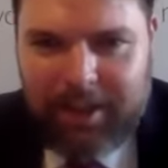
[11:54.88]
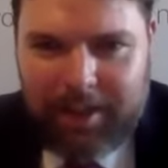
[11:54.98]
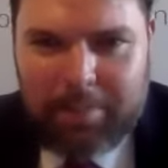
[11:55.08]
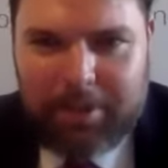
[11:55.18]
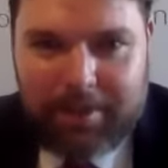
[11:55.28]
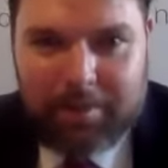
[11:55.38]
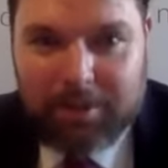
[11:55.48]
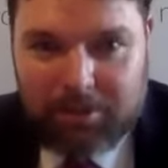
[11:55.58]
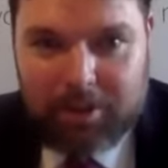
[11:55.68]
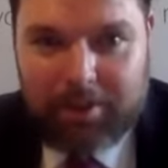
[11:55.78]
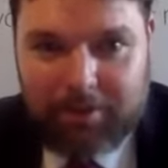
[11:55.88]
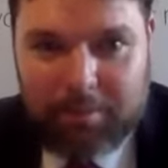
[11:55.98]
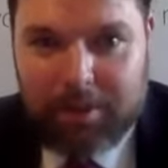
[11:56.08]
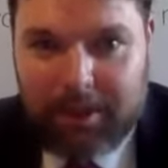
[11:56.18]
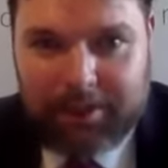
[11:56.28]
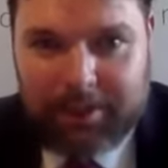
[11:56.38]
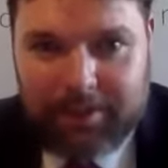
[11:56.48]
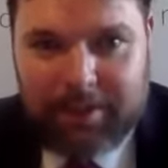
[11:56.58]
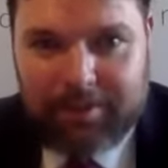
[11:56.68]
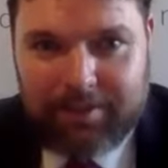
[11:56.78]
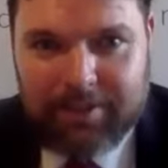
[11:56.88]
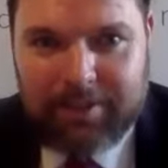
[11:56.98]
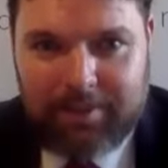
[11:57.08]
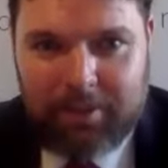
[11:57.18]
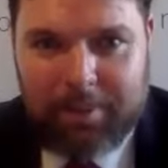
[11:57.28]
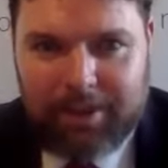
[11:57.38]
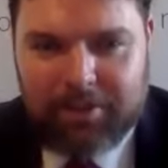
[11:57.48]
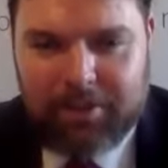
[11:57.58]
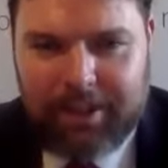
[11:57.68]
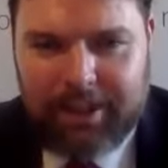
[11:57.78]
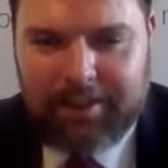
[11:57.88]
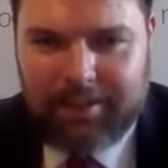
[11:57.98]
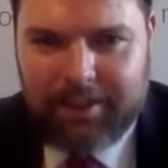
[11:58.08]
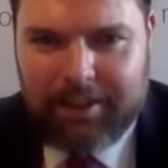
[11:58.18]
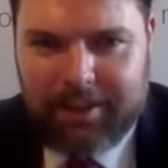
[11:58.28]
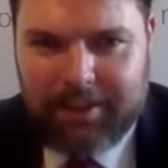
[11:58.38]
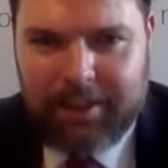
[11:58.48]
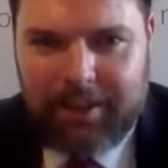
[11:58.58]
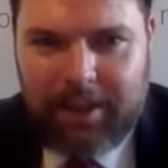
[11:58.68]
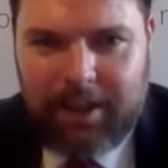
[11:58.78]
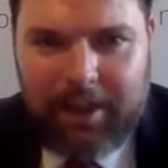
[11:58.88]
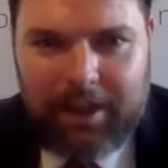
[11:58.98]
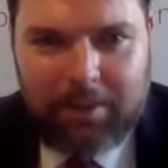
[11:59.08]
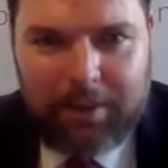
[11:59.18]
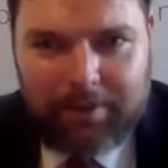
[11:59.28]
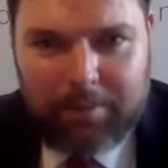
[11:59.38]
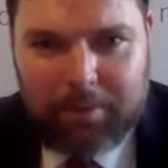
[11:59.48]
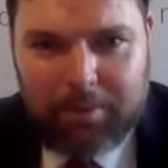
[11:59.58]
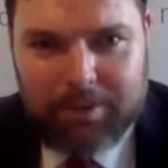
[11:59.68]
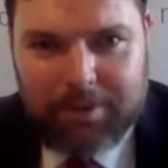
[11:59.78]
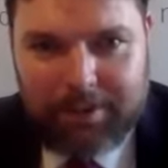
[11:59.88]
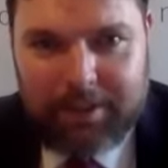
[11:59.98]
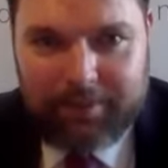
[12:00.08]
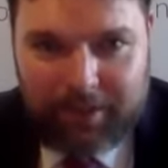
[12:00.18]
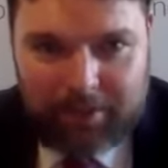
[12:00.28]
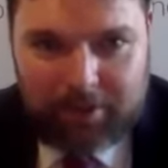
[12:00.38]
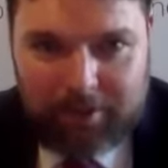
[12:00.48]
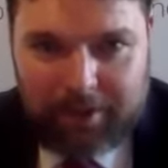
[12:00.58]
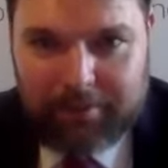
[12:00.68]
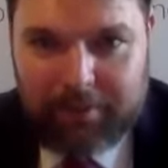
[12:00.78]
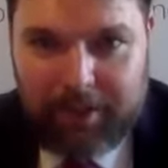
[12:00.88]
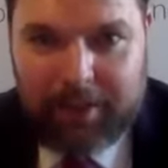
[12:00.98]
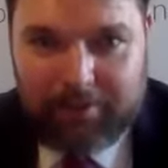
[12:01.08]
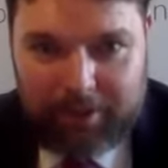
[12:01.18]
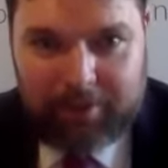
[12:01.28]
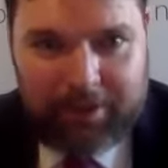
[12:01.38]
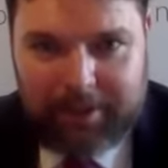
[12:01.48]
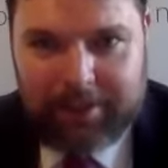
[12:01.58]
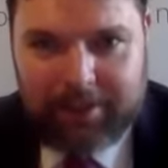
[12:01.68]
and lead someone dry for money. Like that's not that's not in your mantra. And uh, anyone I've spoken to that has gone to have, have reiterated that